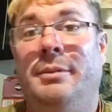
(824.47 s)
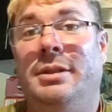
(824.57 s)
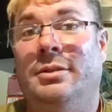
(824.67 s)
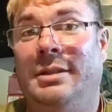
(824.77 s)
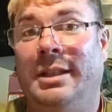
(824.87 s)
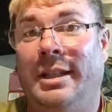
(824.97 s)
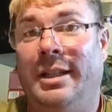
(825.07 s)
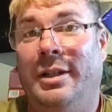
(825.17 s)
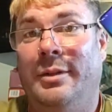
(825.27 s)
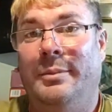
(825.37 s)
I'm still setting
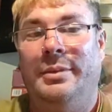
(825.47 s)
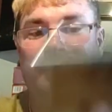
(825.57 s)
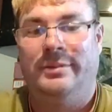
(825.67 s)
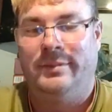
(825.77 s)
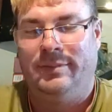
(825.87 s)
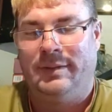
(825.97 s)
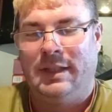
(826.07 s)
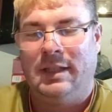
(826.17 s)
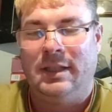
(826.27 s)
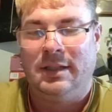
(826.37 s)
it up.
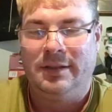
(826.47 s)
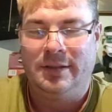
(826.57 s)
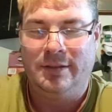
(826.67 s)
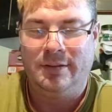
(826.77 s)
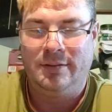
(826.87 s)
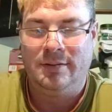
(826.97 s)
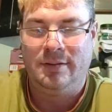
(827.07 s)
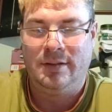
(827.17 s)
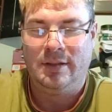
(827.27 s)
Still.